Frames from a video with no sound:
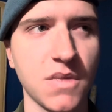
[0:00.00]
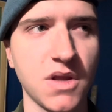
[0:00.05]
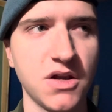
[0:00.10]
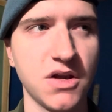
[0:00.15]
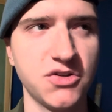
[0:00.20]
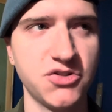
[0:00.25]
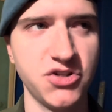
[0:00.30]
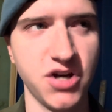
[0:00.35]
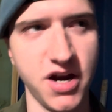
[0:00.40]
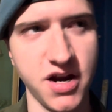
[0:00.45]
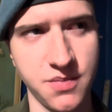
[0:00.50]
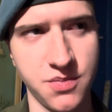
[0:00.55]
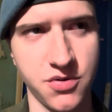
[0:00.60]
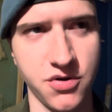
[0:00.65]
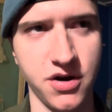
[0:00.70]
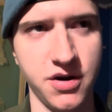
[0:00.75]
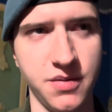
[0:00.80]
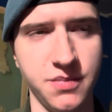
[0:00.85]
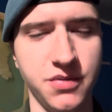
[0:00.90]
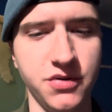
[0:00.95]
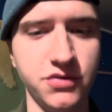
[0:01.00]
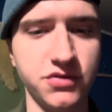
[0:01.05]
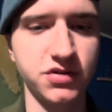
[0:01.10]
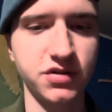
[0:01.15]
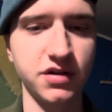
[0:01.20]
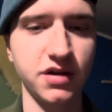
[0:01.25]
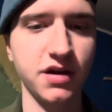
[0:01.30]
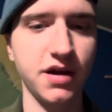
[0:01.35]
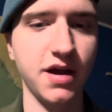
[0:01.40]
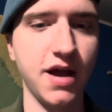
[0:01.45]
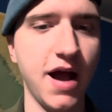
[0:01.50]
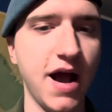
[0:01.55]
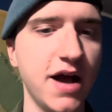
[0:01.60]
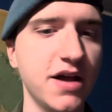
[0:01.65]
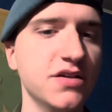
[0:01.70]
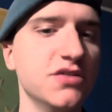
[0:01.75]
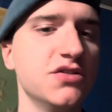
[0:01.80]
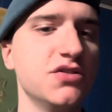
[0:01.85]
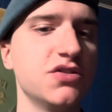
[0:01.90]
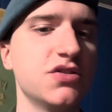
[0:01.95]
shining parade boots
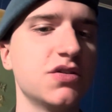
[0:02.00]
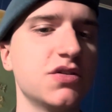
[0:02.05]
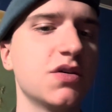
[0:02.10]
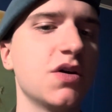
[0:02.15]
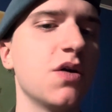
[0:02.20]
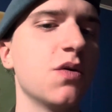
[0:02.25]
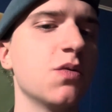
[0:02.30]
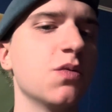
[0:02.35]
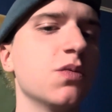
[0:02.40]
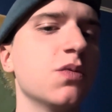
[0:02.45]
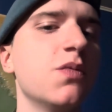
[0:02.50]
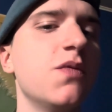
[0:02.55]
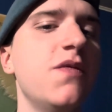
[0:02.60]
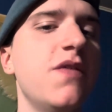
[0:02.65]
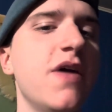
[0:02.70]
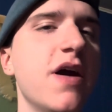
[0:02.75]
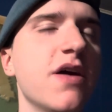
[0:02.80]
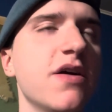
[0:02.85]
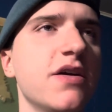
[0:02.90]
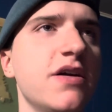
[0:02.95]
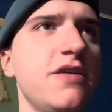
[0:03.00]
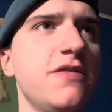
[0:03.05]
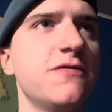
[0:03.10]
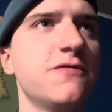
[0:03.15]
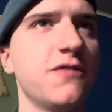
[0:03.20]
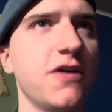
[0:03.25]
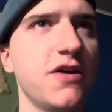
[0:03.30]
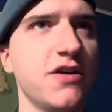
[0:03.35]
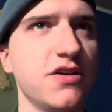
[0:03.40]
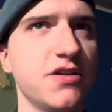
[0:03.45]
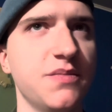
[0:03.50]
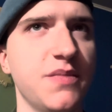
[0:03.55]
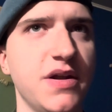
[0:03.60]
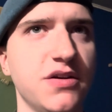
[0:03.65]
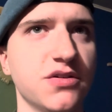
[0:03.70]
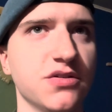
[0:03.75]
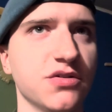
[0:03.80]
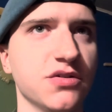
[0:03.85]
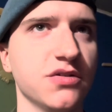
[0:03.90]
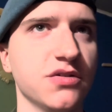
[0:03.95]
has a very
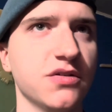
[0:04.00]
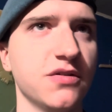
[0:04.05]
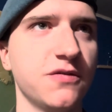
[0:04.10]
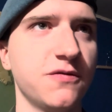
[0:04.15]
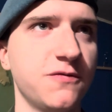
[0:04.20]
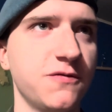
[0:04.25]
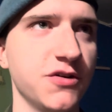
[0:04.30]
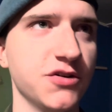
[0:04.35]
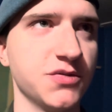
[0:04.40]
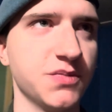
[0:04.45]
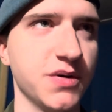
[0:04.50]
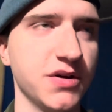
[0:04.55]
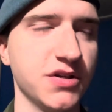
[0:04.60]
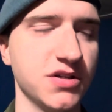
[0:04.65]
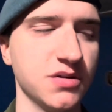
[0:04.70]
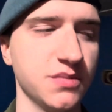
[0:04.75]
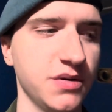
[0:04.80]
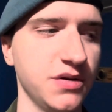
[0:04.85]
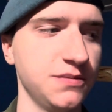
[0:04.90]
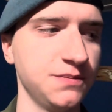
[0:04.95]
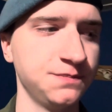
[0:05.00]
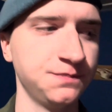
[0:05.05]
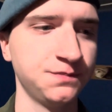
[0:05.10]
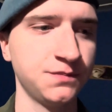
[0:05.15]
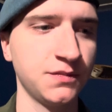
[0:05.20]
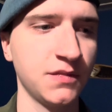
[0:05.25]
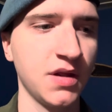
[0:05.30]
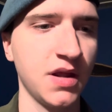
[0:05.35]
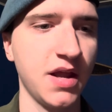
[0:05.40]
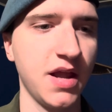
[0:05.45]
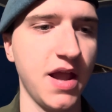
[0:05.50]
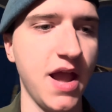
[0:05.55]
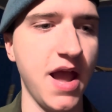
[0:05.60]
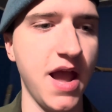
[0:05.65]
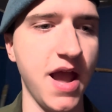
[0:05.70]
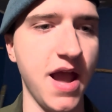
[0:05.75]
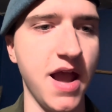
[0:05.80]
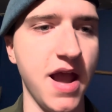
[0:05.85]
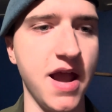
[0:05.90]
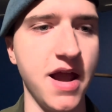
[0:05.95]
fundamental first principle,
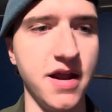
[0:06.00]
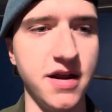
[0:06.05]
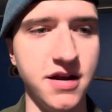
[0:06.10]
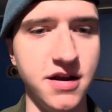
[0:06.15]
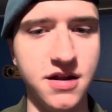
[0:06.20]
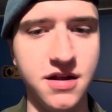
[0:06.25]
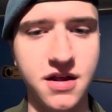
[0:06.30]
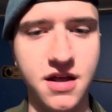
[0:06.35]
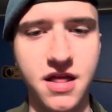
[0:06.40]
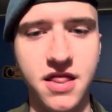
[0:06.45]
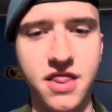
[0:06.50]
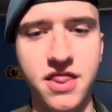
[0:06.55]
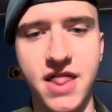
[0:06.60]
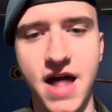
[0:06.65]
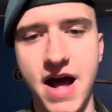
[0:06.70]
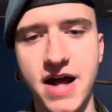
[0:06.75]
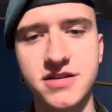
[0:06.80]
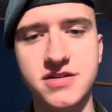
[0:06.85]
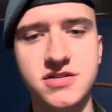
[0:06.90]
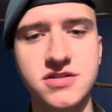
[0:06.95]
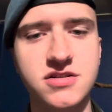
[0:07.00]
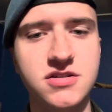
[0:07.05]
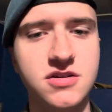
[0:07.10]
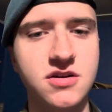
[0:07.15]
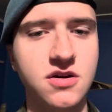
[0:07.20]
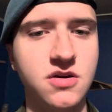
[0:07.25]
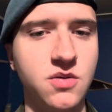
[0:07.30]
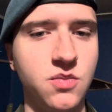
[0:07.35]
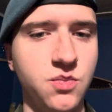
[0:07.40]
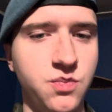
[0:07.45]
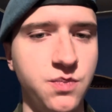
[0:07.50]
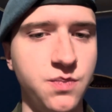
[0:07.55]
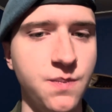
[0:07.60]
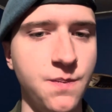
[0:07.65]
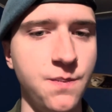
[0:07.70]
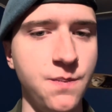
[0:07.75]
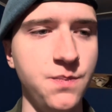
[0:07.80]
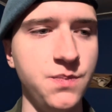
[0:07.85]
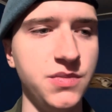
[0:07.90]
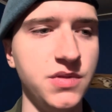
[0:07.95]
and that's
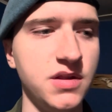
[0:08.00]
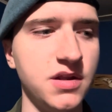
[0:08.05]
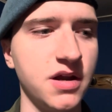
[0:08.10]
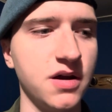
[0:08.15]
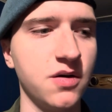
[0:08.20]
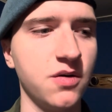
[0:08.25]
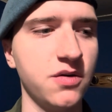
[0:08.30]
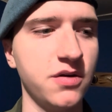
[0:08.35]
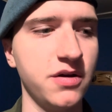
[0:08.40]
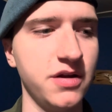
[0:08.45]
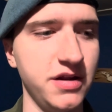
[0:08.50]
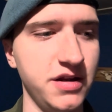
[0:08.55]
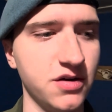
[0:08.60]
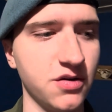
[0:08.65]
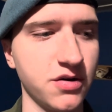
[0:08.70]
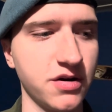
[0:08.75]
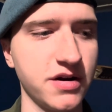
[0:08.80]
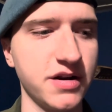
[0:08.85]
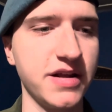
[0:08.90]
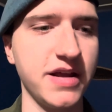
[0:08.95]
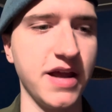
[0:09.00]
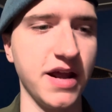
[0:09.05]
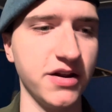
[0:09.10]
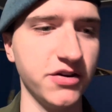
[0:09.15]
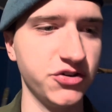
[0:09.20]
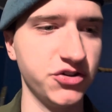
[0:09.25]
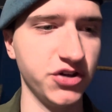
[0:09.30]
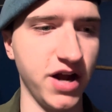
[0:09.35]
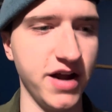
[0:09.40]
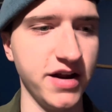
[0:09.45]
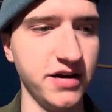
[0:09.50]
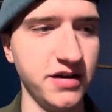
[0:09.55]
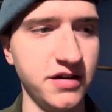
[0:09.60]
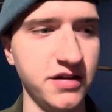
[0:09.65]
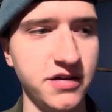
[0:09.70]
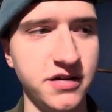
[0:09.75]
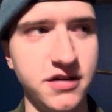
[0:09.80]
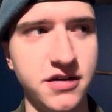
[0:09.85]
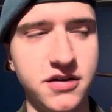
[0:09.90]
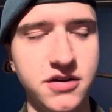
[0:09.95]
in order to get a shine,
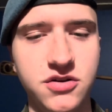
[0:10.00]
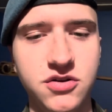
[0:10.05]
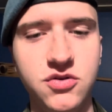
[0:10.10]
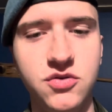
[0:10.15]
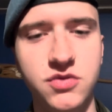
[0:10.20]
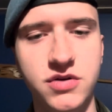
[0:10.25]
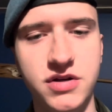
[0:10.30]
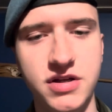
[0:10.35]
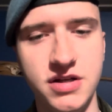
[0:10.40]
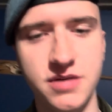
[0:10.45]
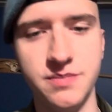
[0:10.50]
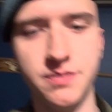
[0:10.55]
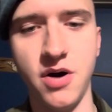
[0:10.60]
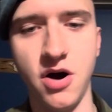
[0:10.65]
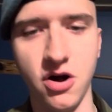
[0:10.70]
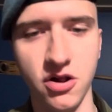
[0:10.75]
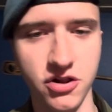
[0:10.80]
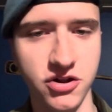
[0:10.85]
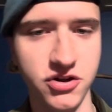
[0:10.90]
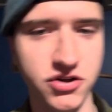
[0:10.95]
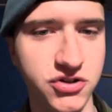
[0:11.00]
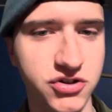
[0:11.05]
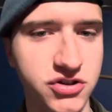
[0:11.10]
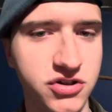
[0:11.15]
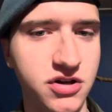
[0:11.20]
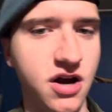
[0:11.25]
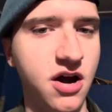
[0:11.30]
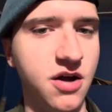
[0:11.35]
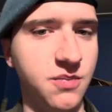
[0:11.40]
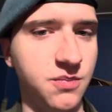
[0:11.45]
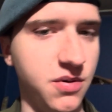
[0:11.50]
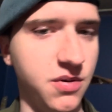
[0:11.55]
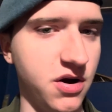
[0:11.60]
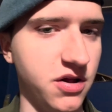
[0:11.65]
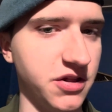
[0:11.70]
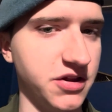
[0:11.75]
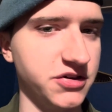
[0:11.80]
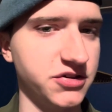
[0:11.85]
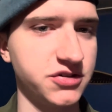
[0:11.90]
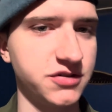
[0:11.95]
you need polish on
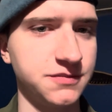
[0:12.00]
polish.